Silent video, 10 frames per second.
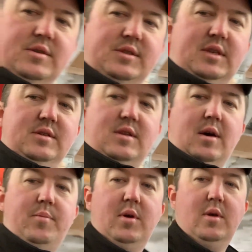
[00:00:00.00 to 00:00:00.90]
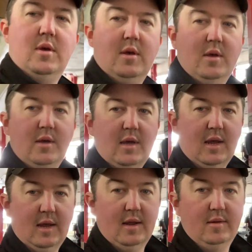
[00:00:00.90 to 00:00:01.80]
seized up,
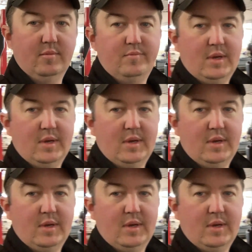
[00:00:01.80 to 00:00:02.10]
and